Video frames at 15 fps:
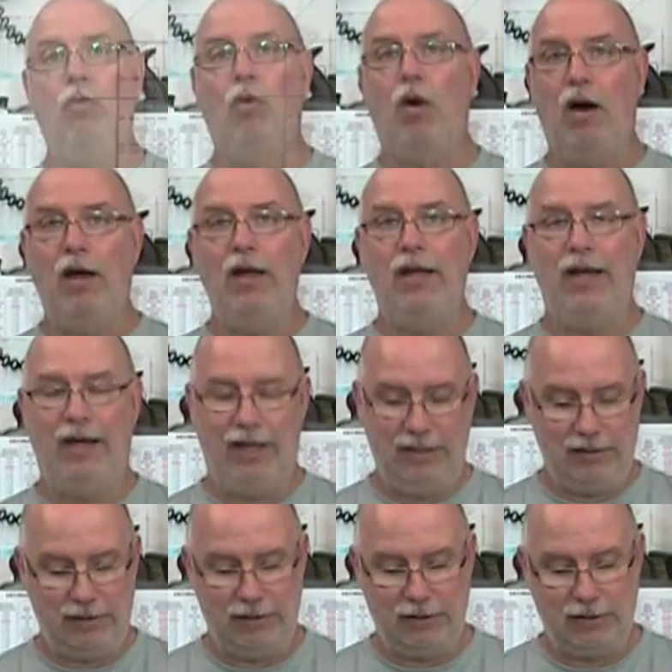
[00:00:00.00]
Y
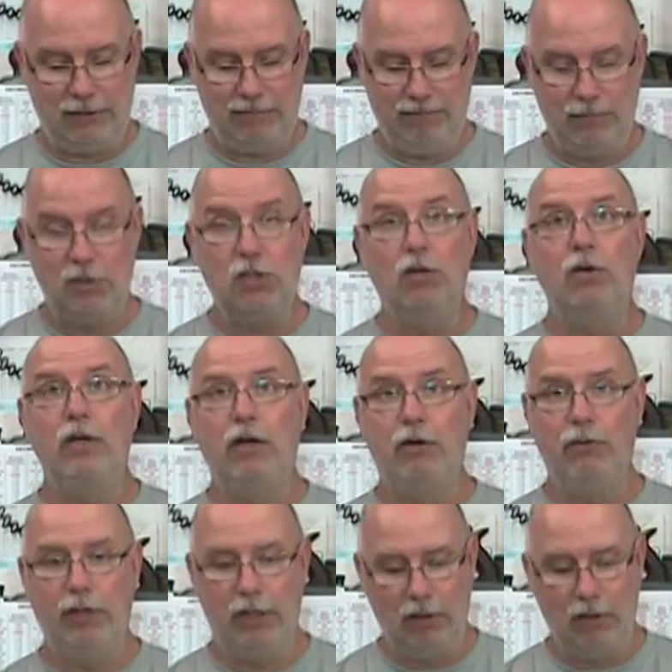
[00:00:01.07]
axis. So here we